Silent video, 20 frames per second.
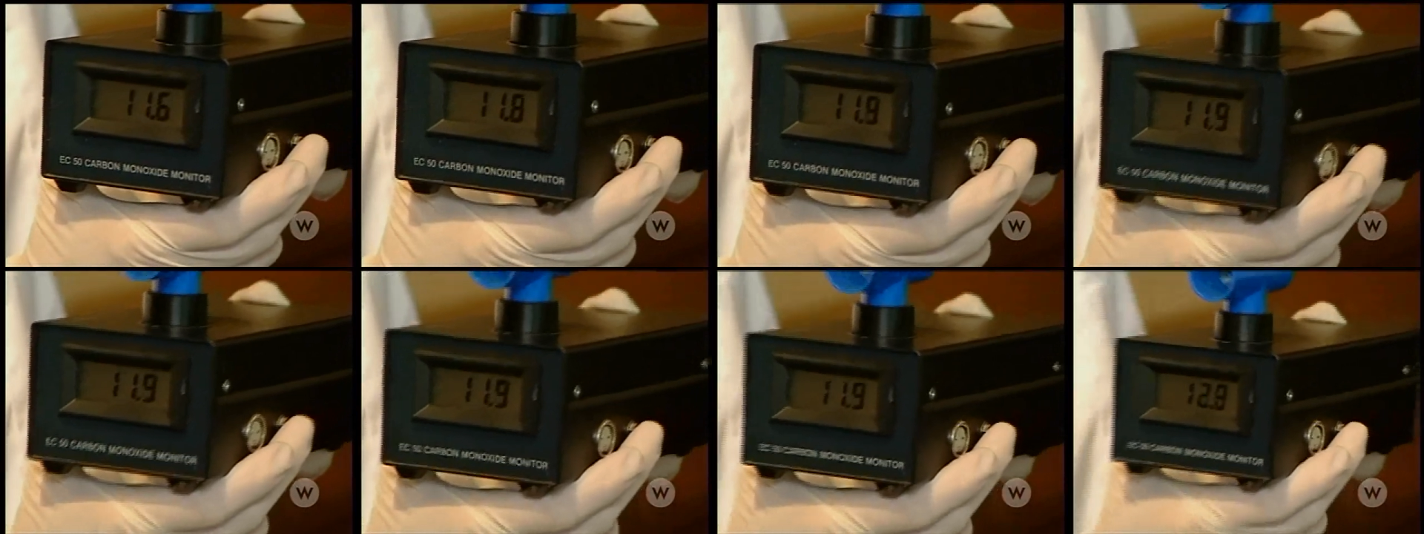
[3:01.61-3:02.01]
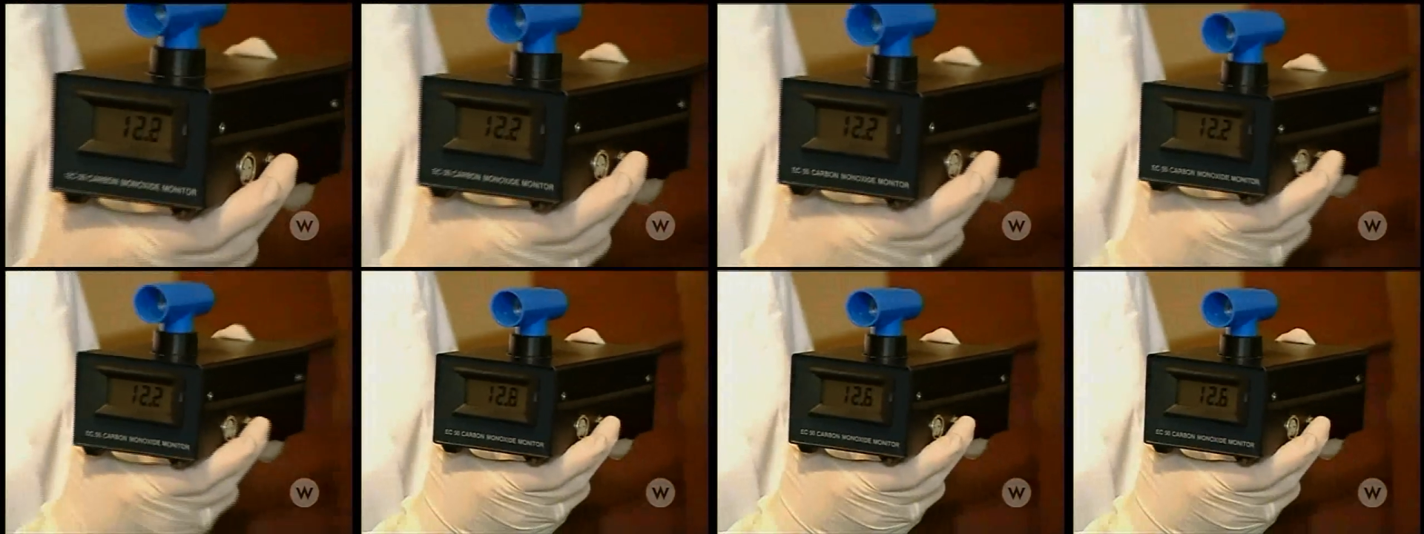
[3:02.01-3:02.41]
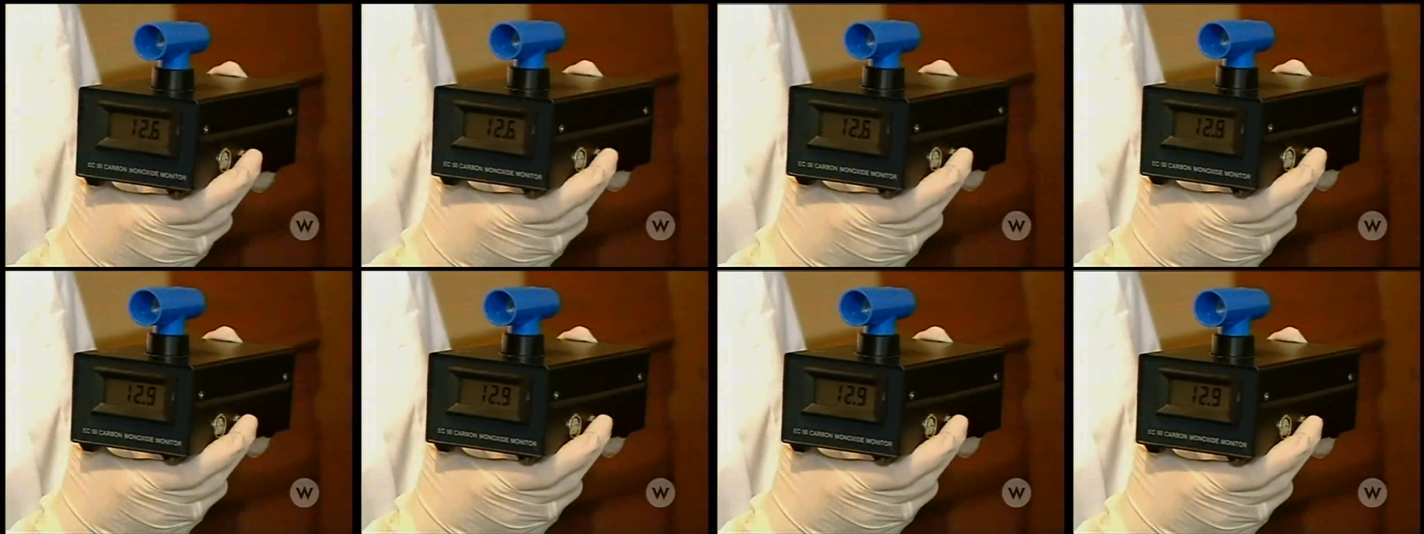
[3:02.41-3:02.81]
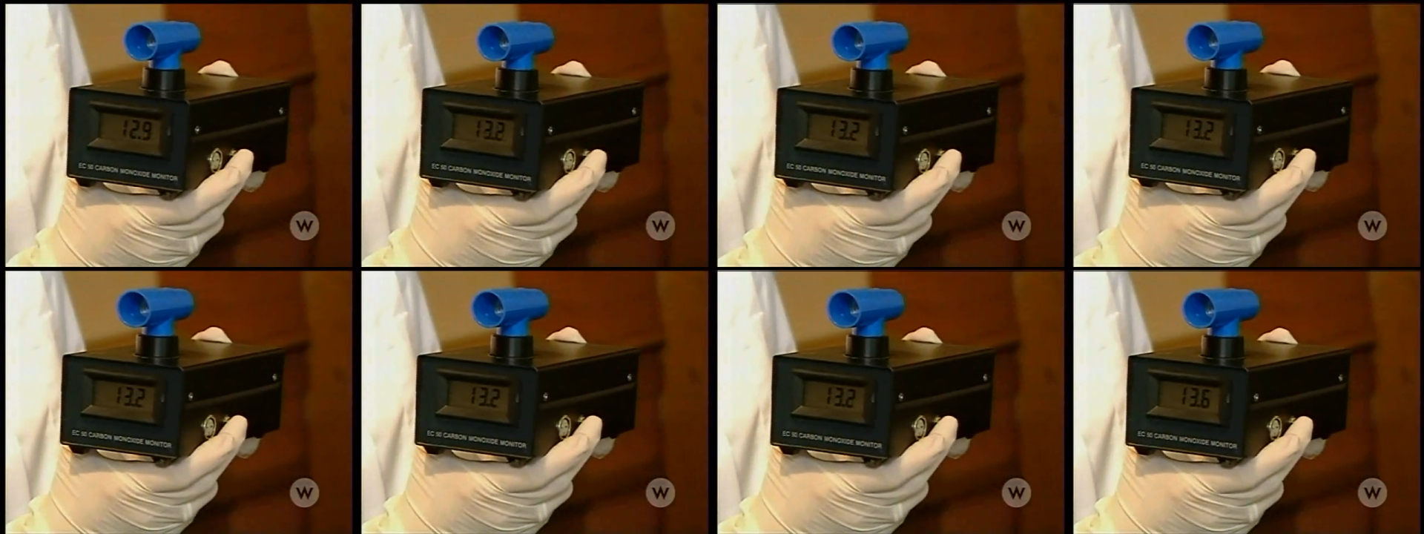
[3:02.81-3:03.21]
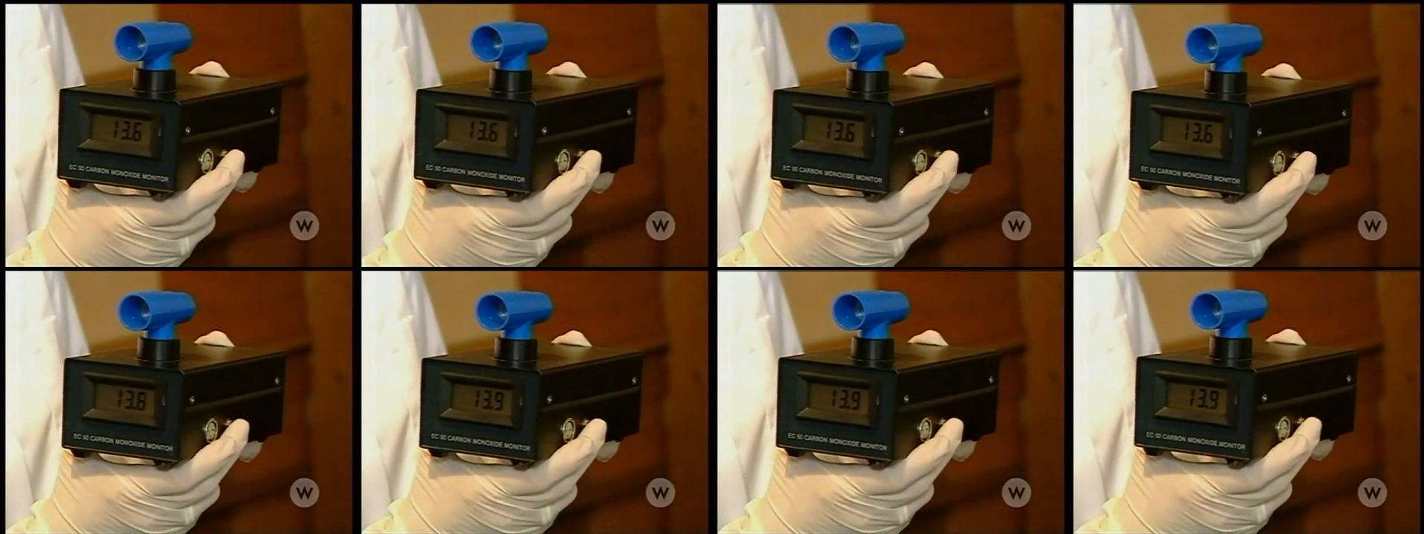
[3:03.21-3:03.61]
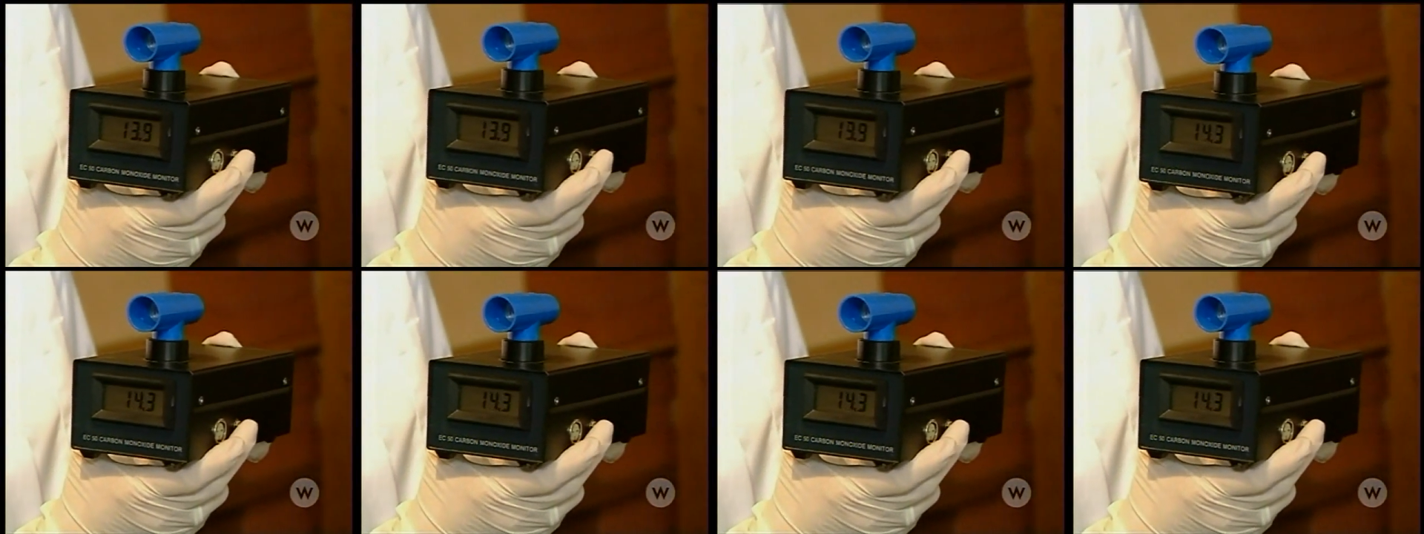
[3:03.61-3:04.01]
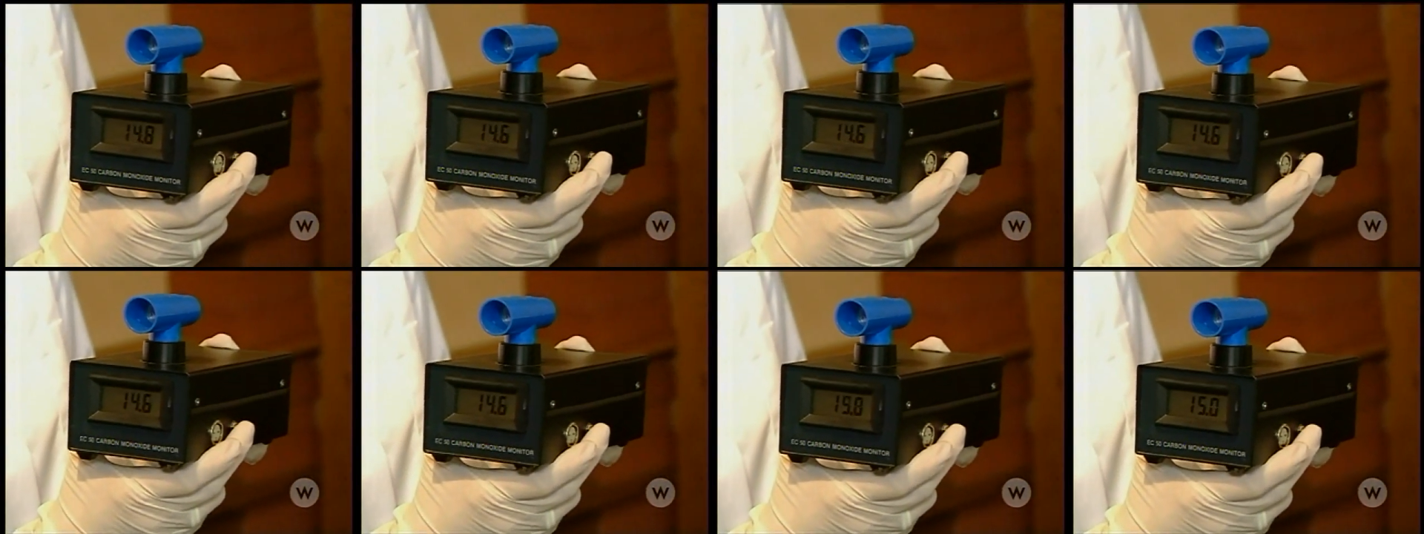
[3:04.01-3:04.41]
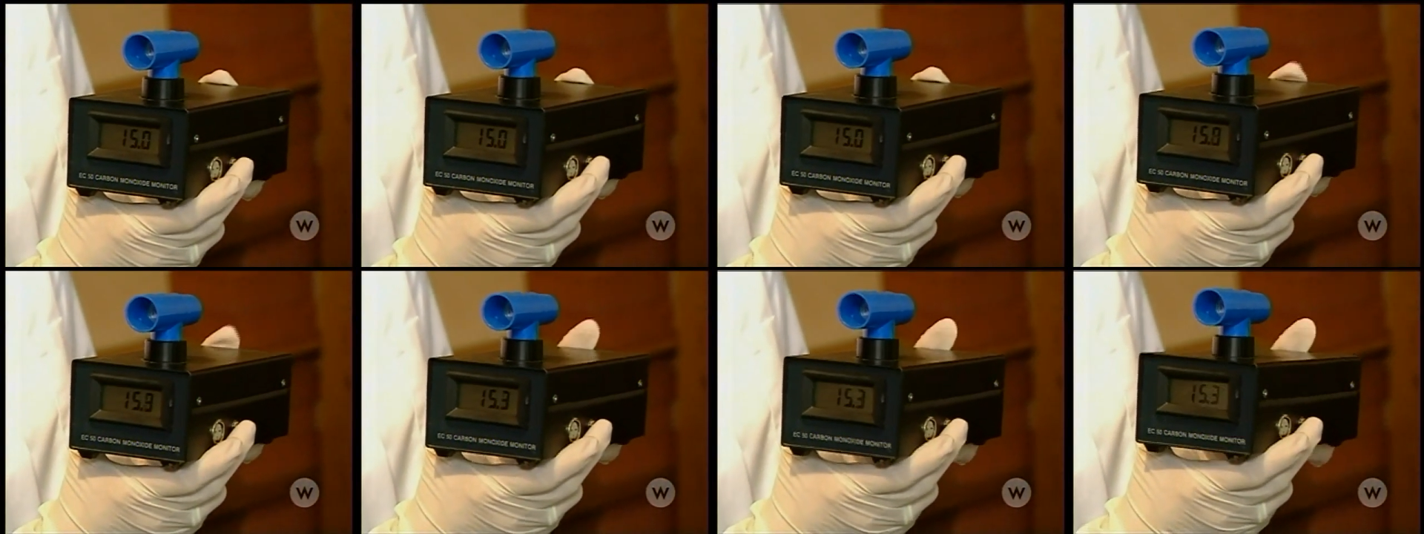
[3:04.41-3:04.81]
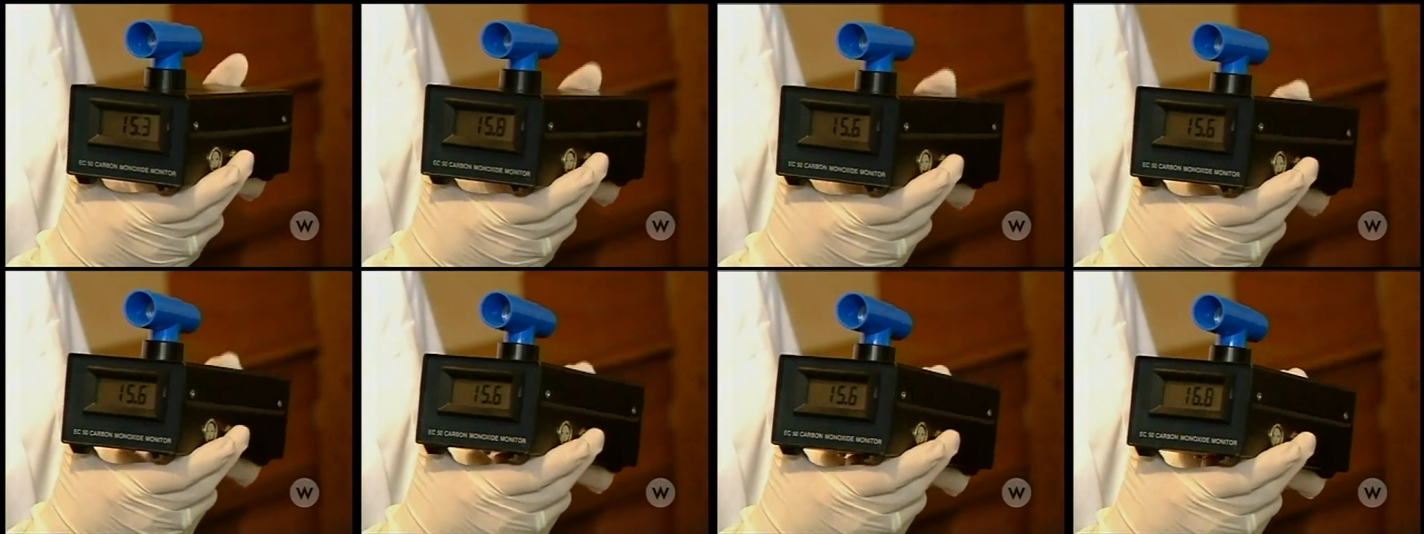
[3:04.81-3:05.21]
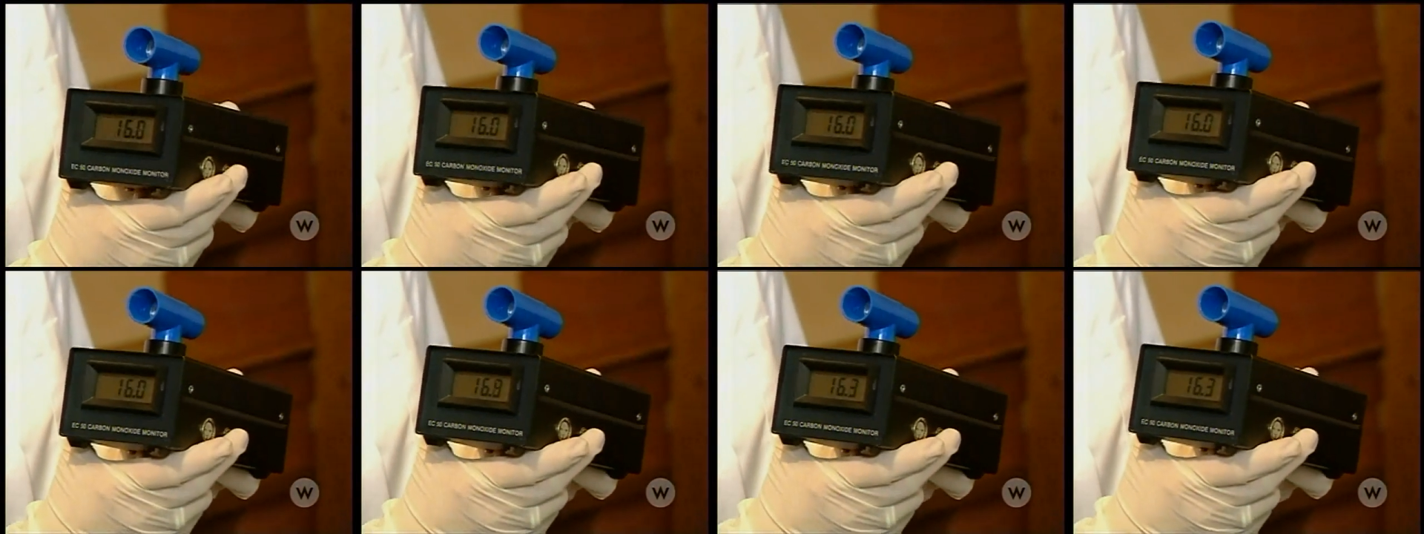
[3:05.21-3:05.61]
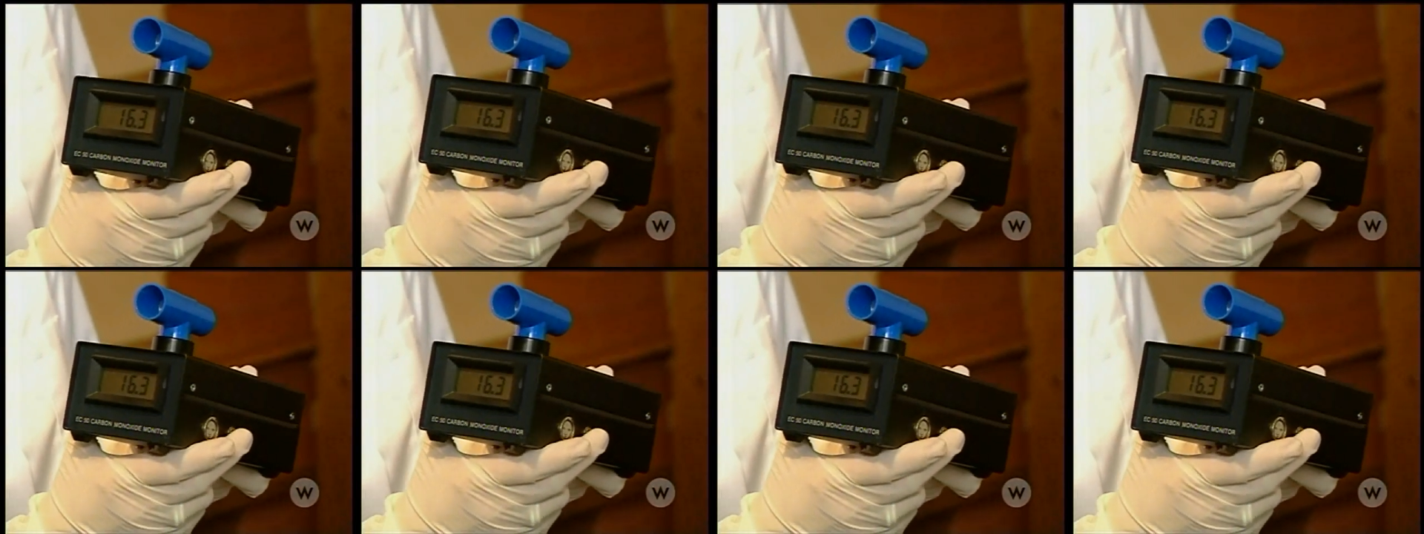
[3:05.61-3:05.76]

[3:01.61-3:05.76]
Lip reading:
(no speaker visible)